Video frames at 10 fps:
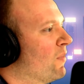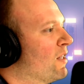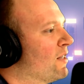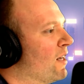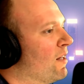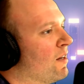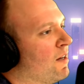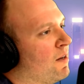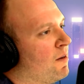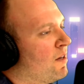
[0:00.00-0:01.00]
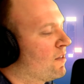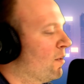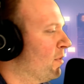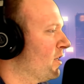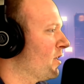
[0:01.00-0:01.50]
let's say
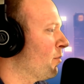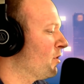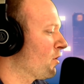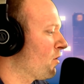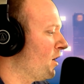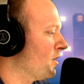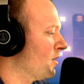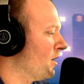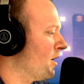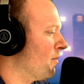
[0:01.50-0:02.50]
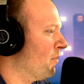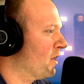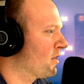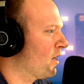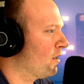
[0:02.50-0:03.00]
somebody stumbles across a
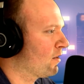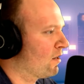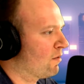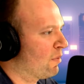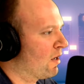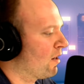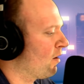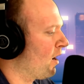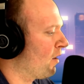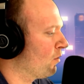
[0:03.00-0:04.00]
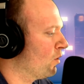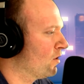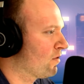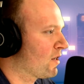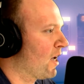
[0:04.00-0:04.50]
skeleton, been out in the
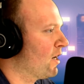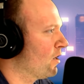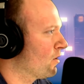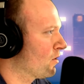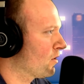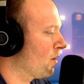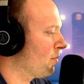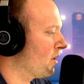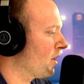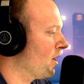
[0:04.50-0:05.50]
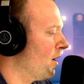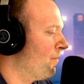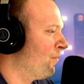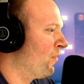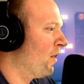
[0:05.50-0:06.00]
woods for 10 years or something.
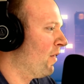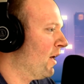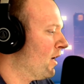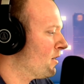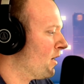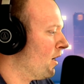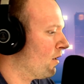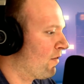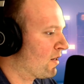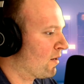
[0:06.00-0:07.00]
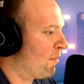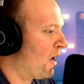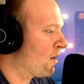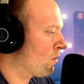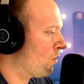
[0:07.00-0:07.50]
They can tell if that's a
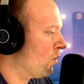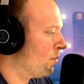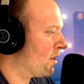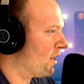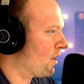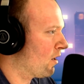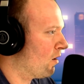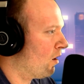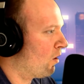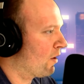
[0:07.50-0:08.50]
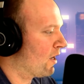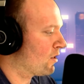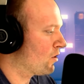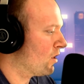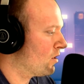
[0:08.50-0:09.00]
man or a woman. They can go, oh,
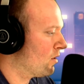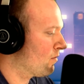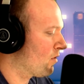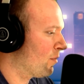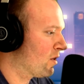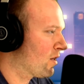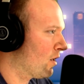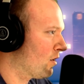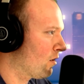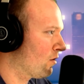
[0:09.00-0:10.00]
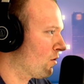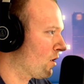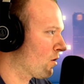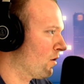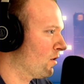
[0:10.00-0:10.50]
yes, judging from the skeletal
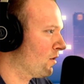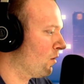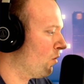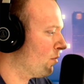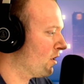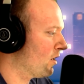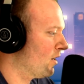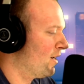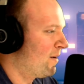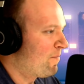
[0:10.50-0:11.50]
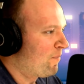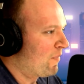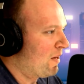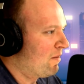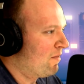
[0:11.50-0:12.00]
structure, this is a woman.
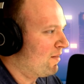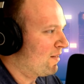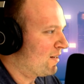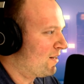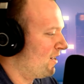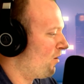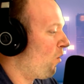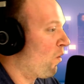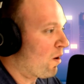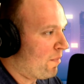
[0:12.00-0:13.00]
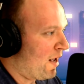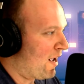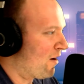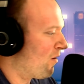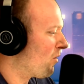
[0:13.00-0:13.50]
This, or a man